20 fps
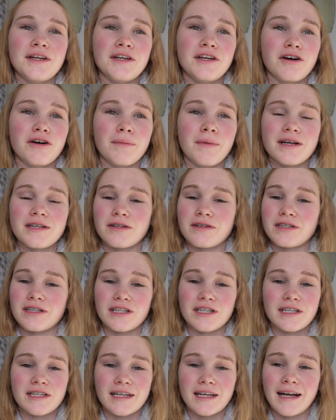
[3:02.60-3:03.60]
your muscles are
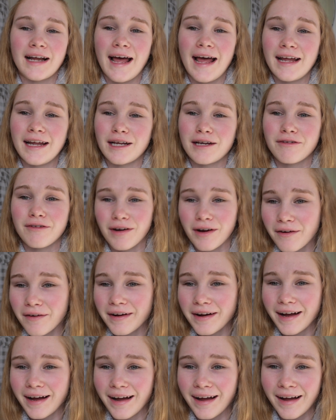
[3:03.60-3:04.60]
just going to ache for
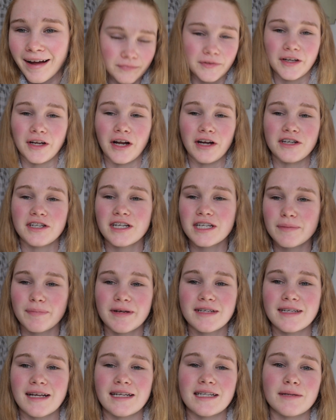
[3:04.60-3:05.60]
longer. You know, just be
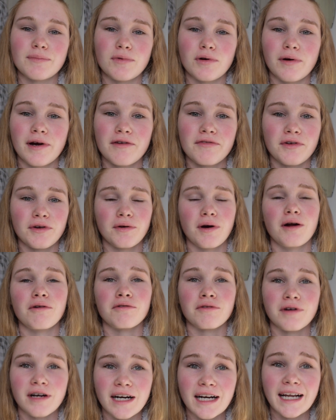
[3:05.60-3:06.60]
sensible. If you are
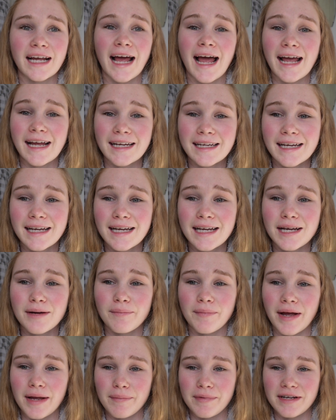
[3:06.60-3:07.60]
really aching,
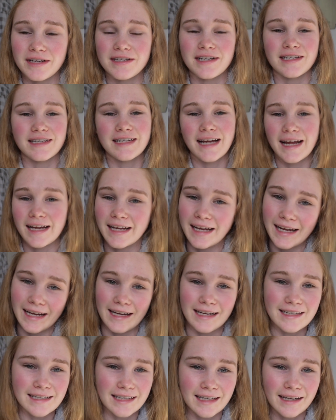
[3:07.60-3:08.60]
maybe just take it
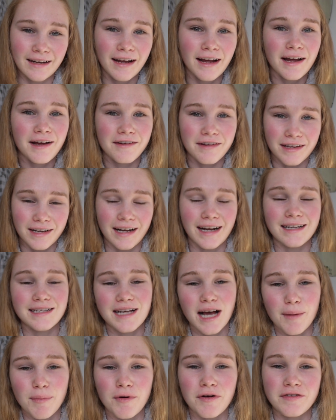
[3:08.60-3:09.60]
easy for the next
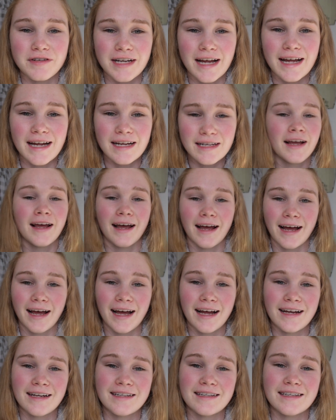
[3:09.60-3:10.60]
couple of days,
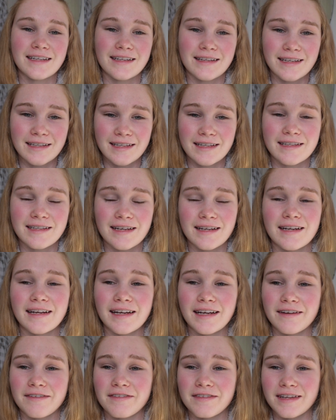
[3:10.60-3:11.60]
and this is going to
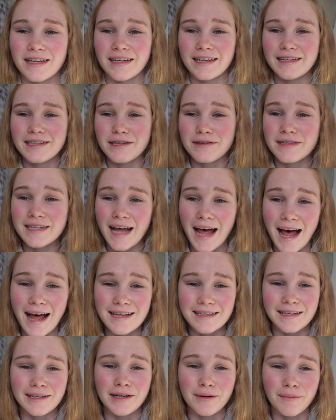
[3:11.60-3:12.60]
give the little
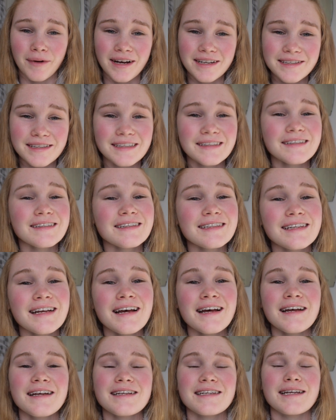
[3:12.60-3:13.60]
tears in your muscles
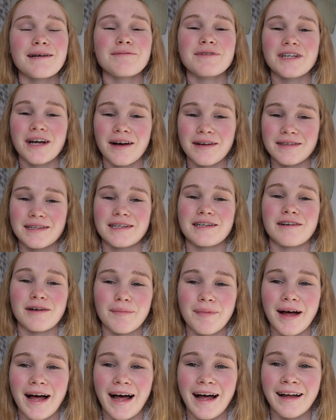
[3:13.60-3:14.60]
some chance to
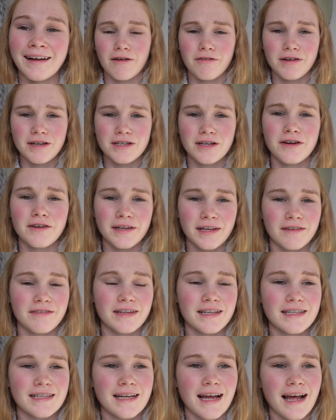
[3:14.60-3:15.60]
repair. If you don't give
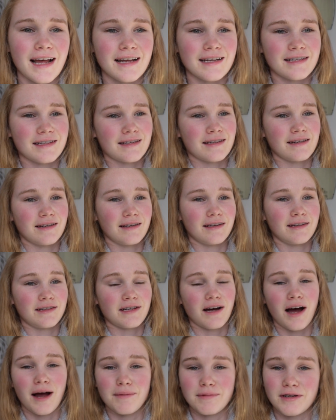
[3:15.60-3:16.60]
these tears the
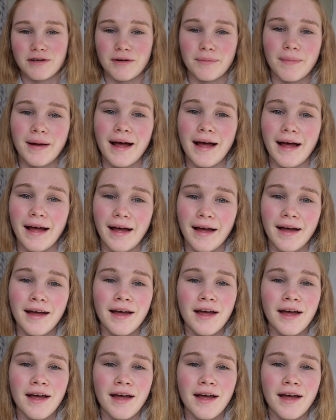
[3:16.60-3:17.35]
time to repair,